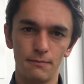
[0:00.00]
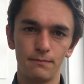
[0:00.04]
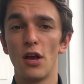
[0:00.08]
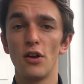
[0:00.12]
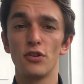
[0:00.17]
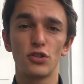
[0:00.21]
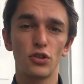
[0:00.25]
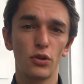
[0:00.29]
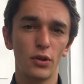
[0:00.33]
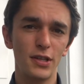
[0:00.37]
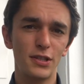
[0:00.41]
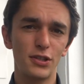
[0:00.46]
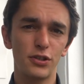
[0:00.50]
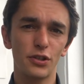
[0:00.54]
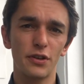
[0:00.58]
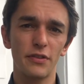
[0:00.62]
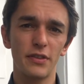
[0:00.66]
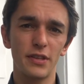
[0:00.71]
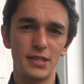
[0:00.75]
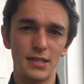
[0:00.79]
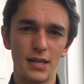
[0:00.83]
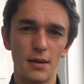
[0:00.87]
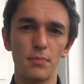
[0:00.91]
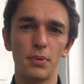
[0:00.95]
So let's look at the
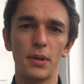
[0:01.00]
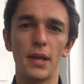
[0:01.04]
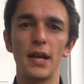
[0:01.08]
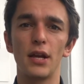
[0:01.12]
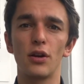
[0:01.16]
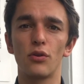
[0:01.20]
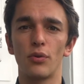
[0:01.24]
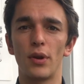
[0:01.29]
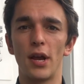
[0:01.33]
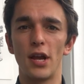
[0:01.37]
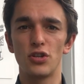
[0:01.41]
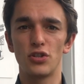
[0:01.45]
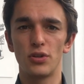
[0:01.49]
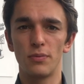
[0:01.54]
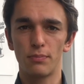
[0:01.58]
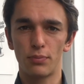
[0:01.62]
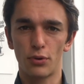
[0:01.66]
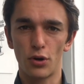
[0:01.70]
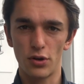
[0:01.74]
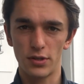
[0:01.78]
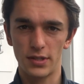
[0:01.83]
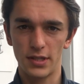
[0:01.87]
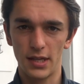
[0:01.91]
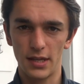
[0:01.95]
template creation
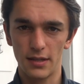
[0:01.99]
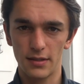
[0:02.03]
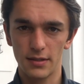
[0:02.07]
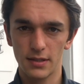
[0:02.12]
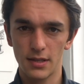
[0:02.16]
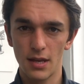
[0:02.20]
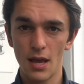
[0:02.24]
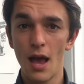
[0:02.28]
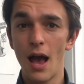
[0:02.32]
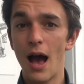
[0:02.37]
process.